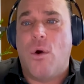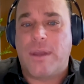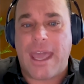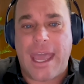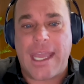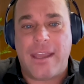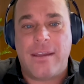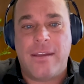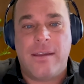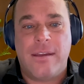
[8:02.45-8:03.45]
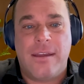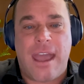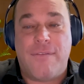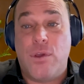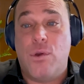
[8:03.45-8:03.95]
okay?
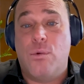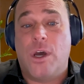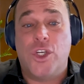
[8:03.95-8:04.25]
Have you